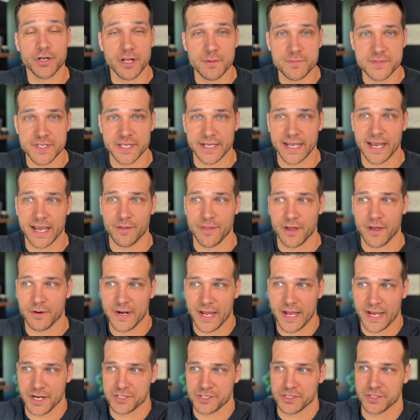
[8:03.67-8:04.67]
time seeing how that would
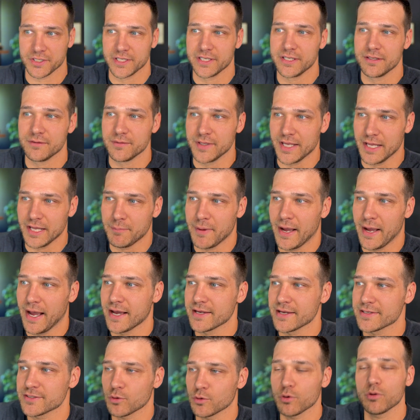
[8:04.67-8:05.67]
actually get
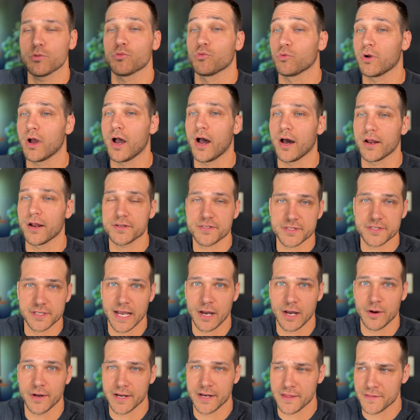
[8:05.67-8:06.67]
passed, or honestly,
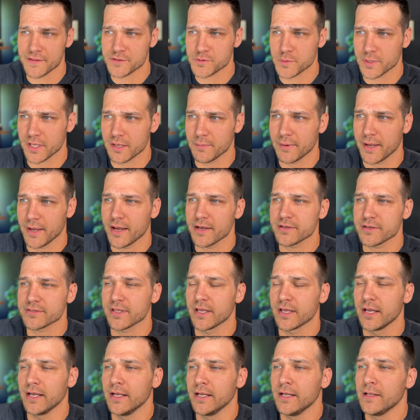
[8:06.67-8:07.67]
how any of this would get
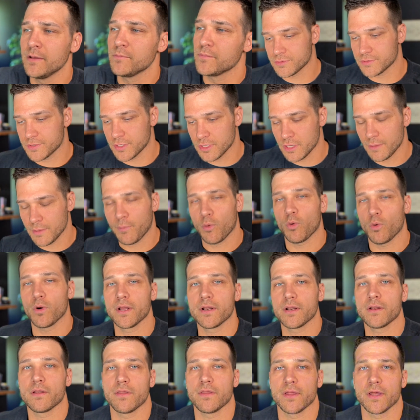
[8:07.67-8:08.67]
passed, to the
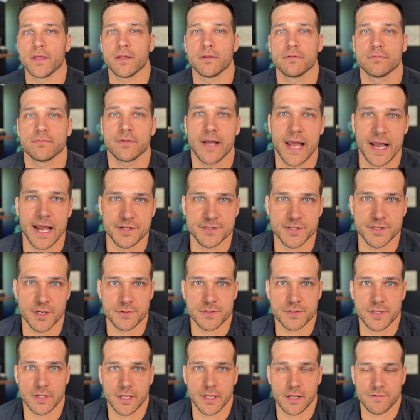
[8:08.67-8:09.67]
point that
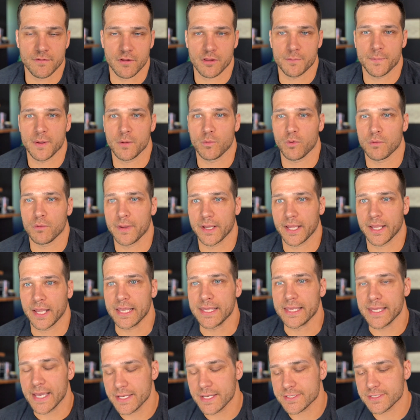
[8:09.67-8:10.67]
Axios and a lot of other people were making.
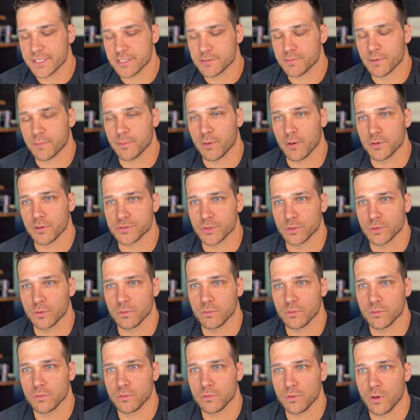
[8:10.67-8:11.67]
Yes, this
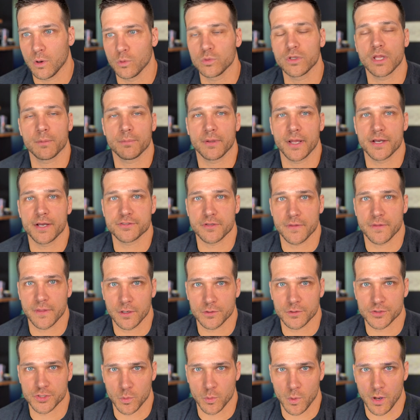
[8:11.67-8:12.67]
proposal only applies to the
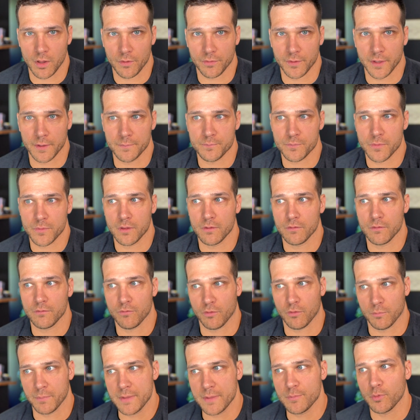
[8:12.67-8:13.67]
ultra wealthy.
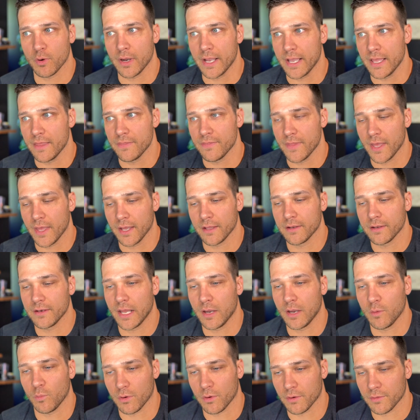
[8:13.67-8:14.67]
For people in that
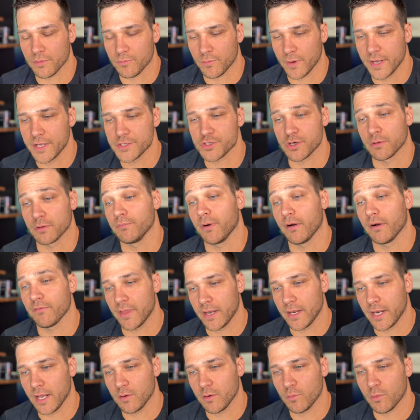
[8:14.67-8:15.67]
net worth range or above
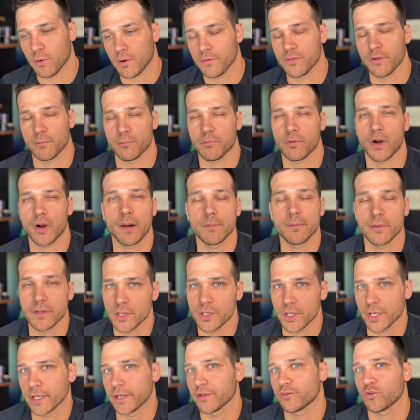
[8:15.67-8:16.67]
that net worth, you're probably
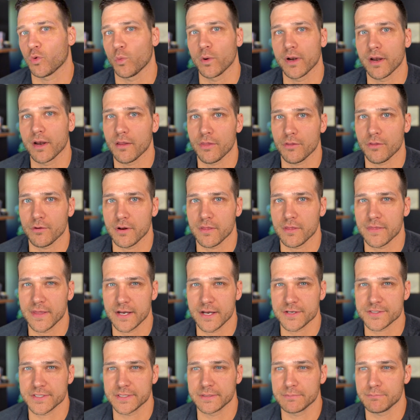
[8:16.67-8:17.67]
looking at 20 to
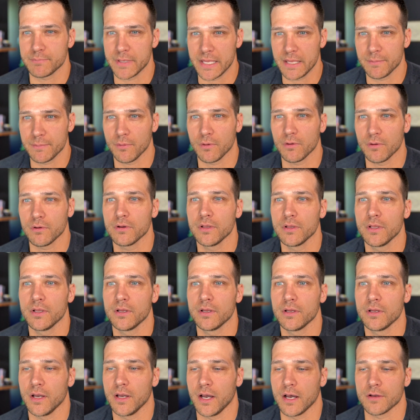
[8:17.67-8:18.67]
30,000 people.
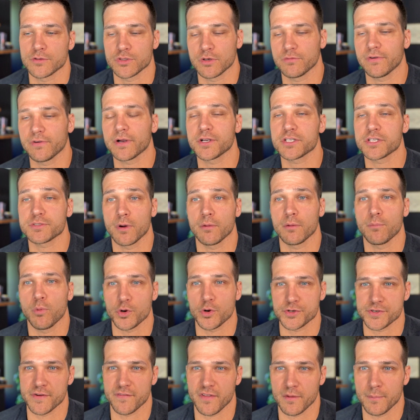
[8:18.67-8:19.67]
So a very small
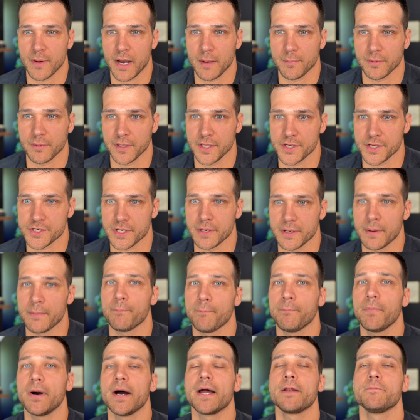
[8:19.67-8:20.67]
portion of the population.
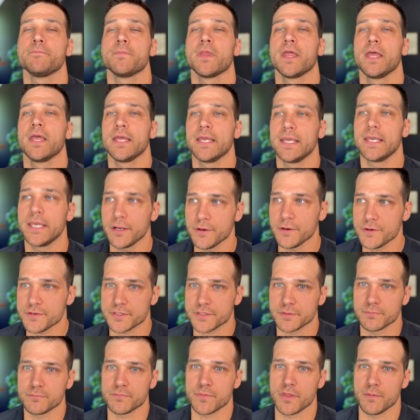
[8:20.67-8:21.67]
But here's
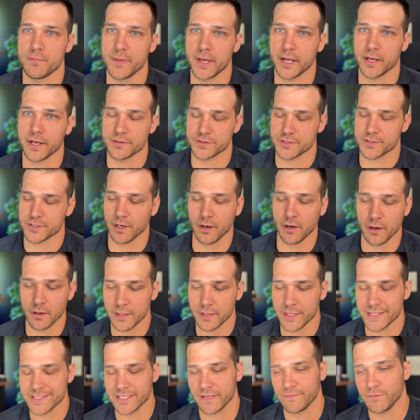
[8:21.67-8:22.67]
the big concern
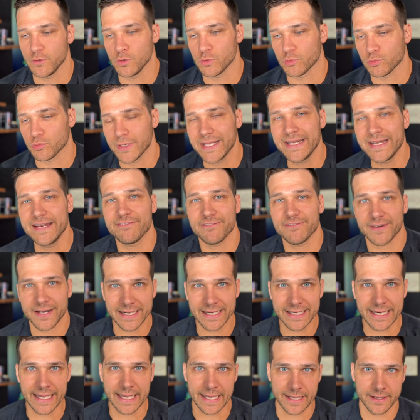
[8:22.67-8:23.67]
is if you
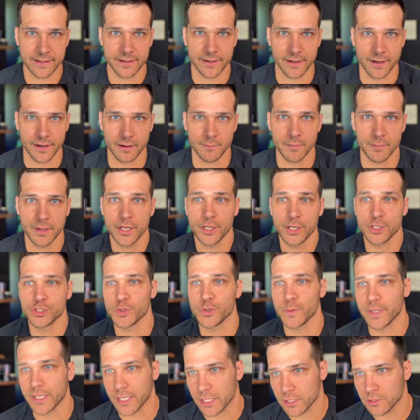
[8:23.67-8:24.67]
redefine income
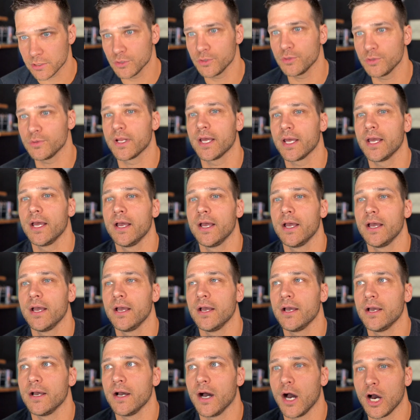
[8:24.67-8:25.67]
to include
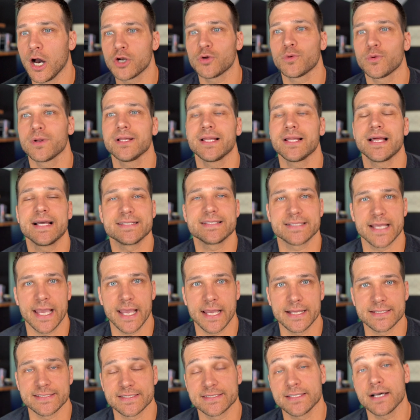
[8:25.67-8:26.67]
unrealized
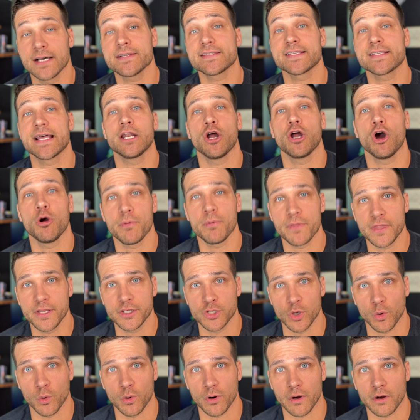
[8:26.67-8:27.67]
gains, does that open the
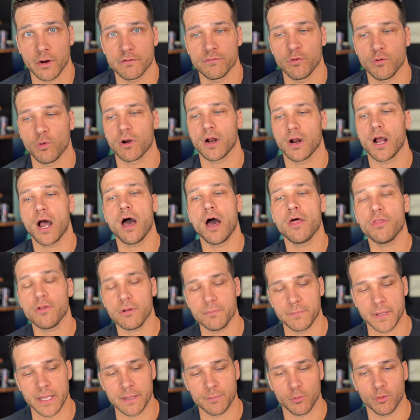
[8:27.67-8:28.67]
door for other
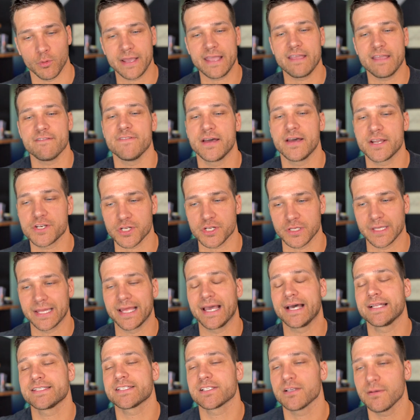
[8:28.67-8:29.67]
people
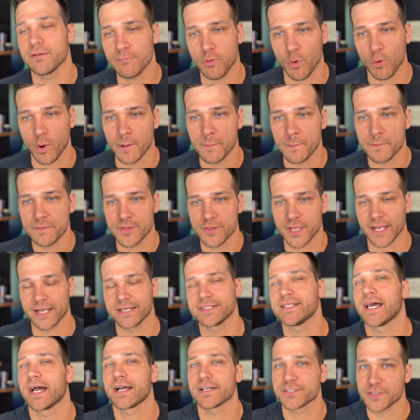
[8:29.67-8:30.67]
eventually at some point to
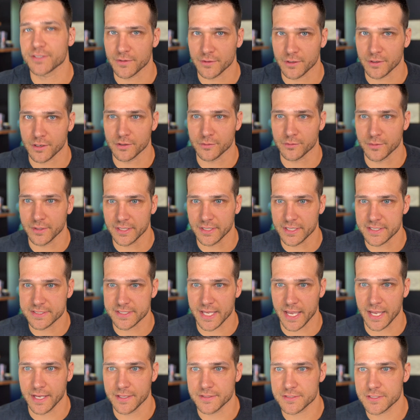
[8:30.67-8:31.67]
get taxed on their unrealized
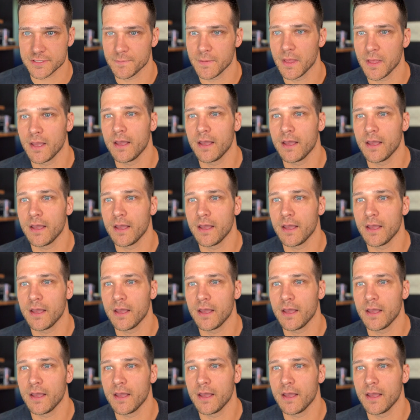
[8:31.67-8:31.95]
gains?